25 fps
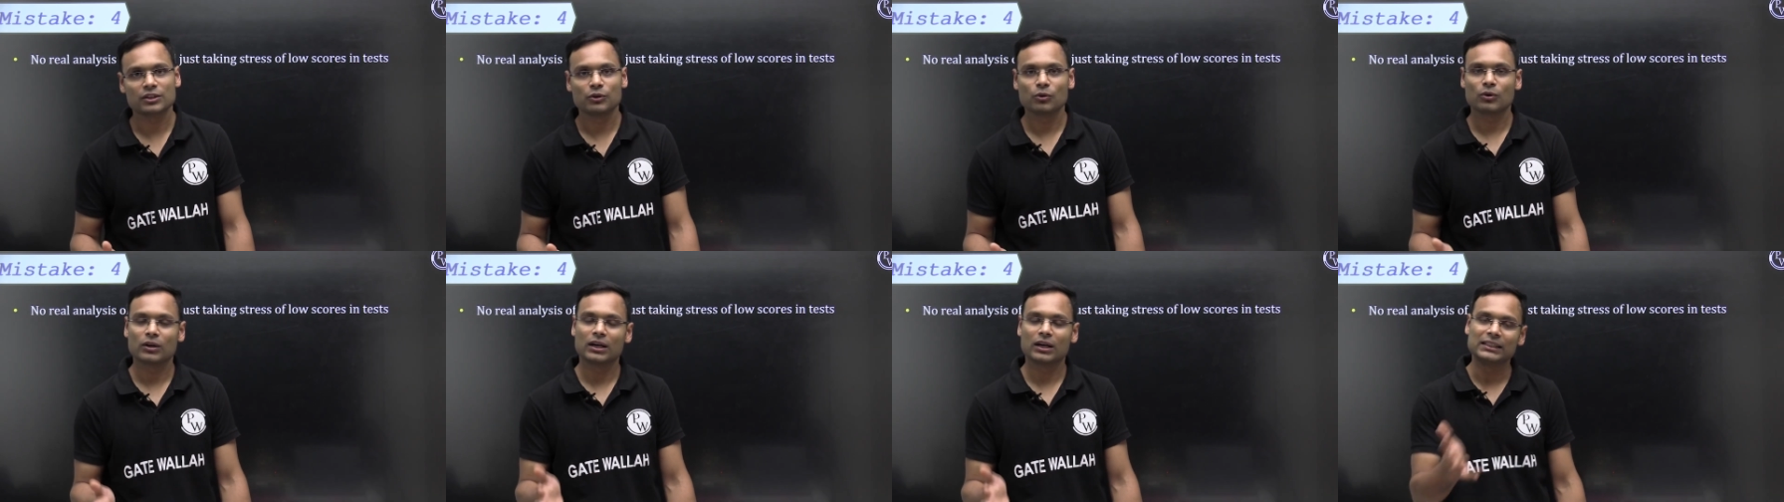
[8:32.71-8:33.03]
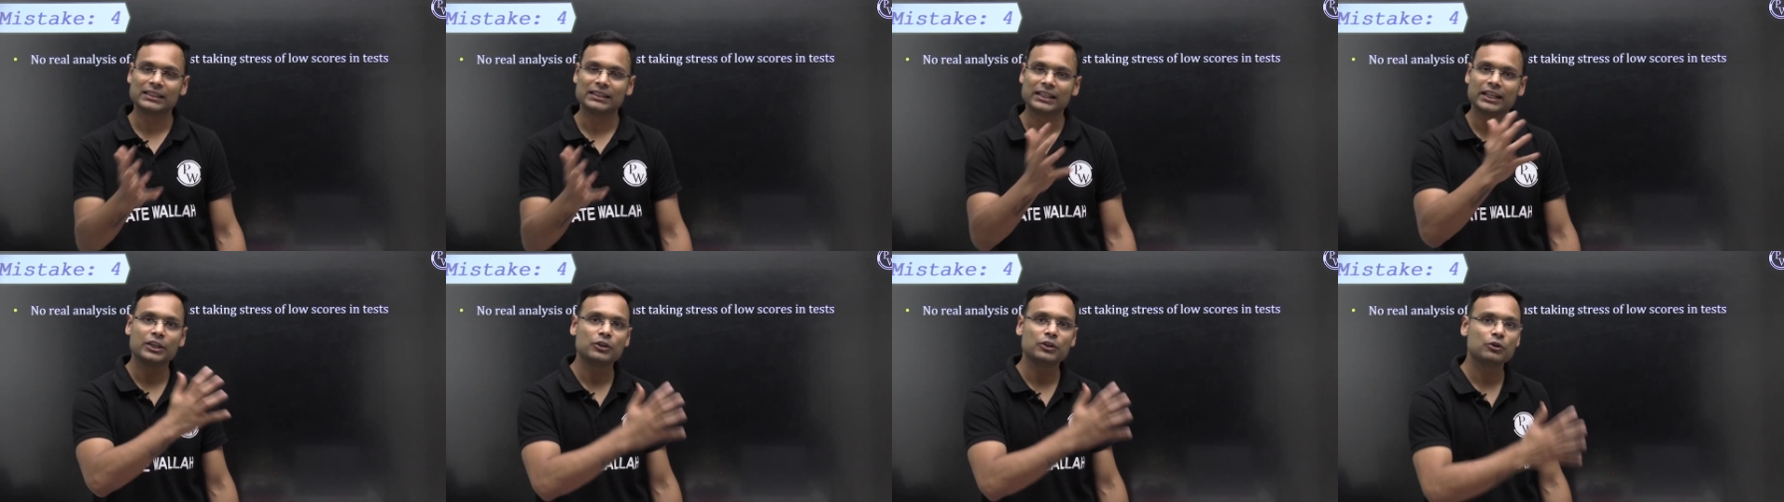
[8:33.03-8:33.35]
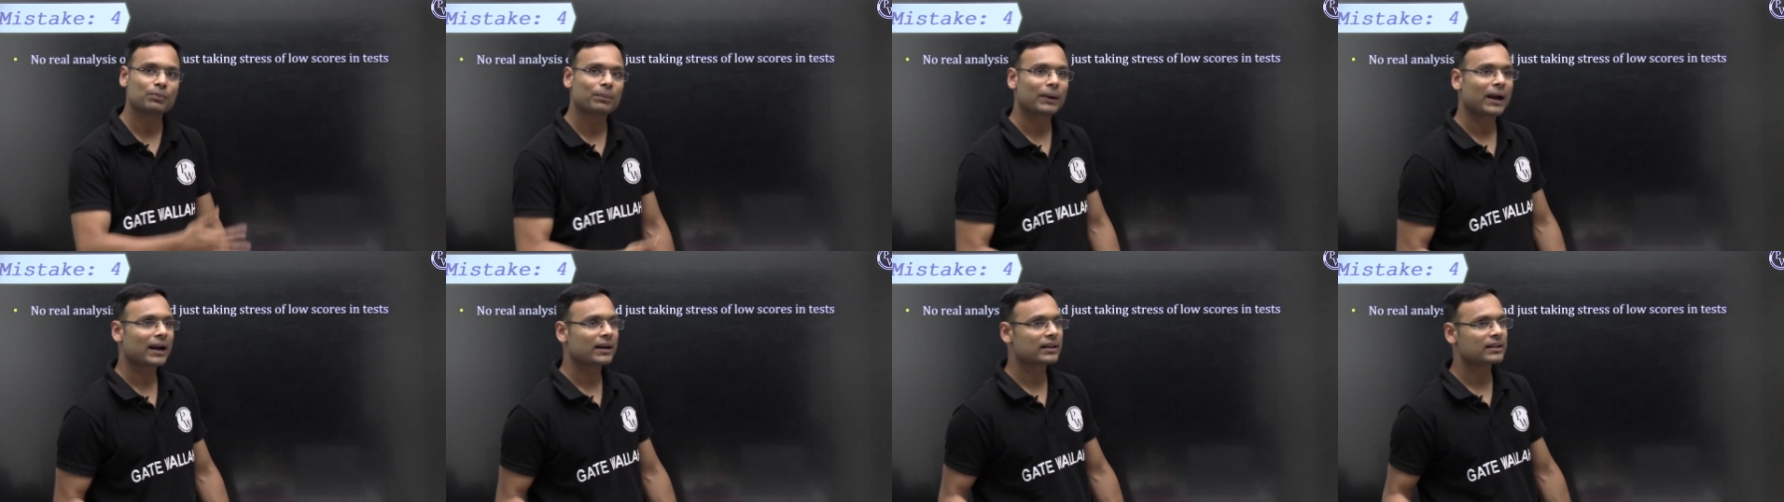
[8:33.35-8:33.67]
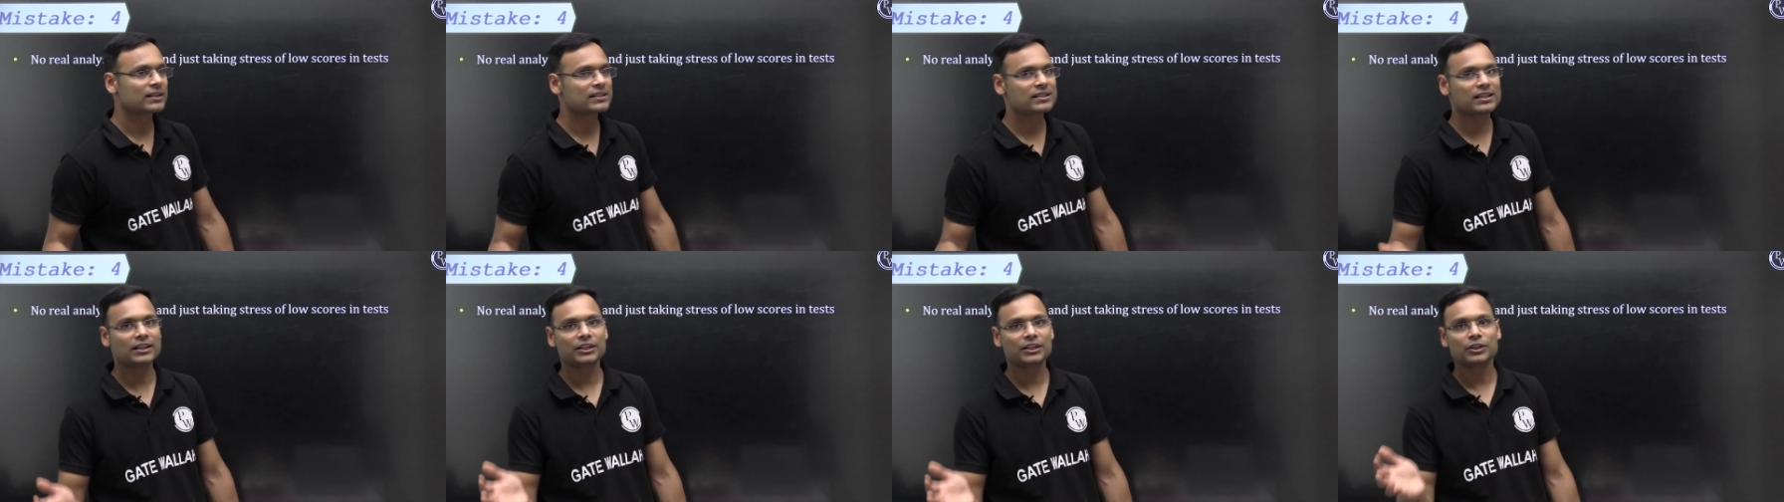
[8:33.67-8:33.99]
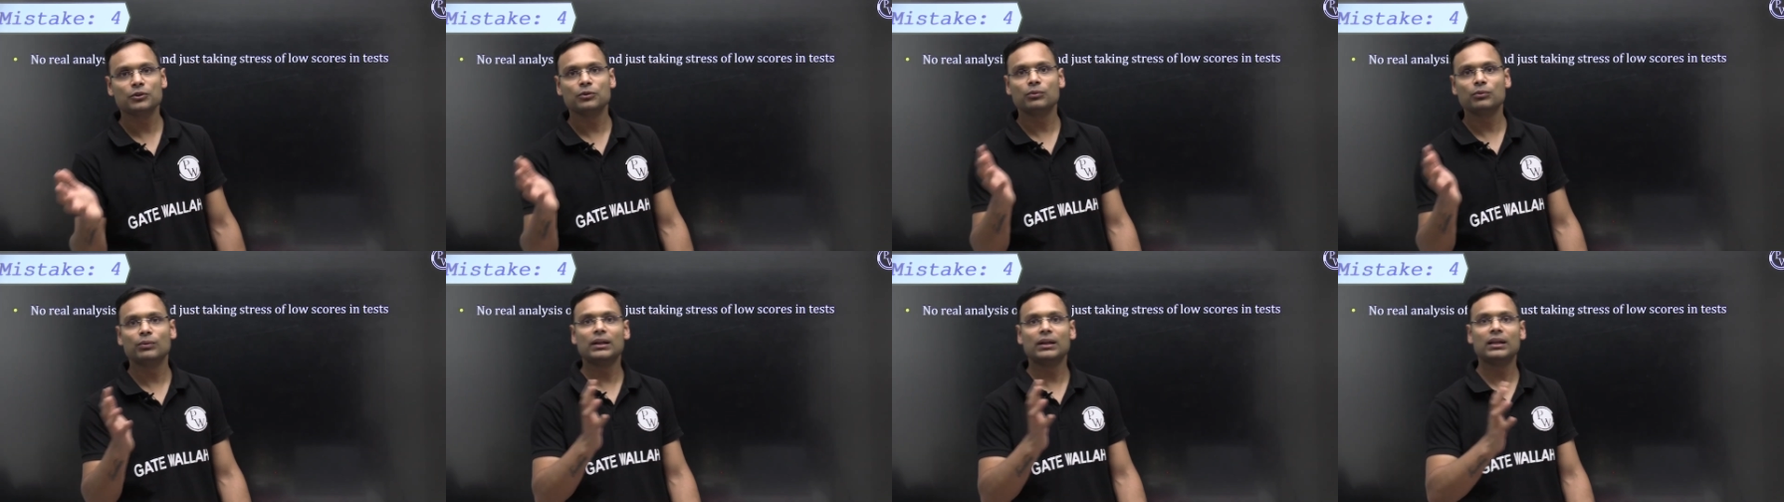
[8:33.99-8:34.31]
You continue practice and
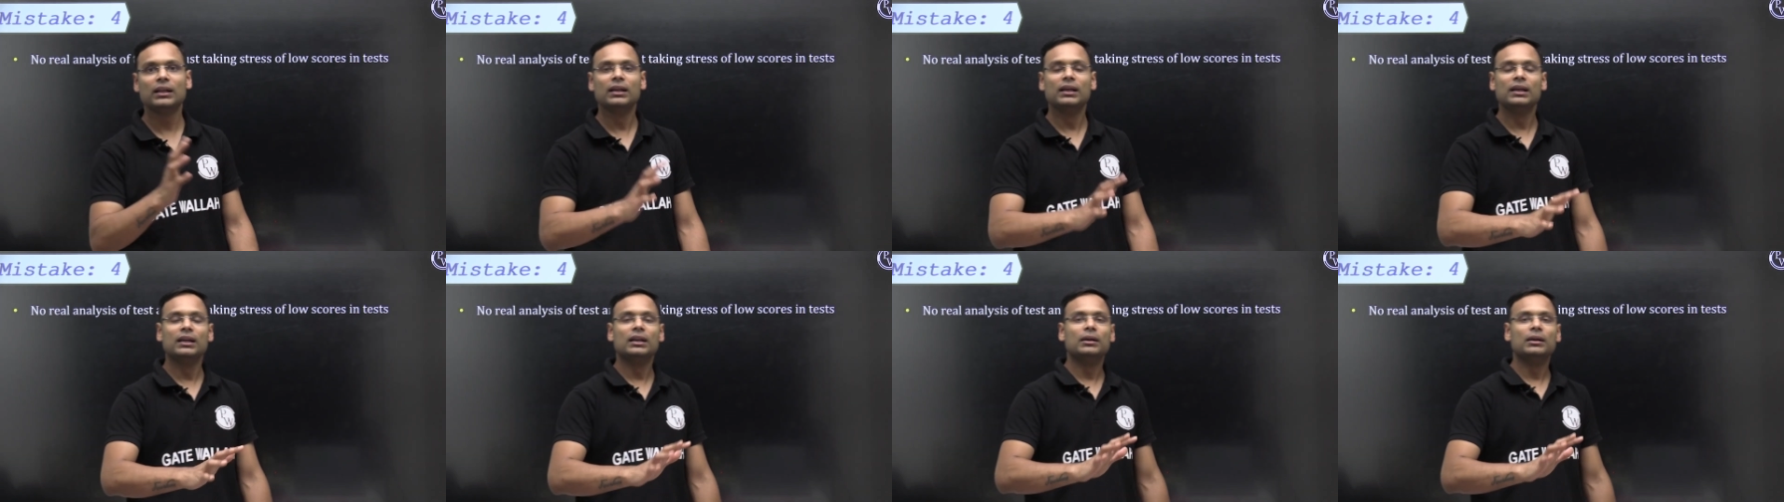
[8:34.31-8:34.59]
you will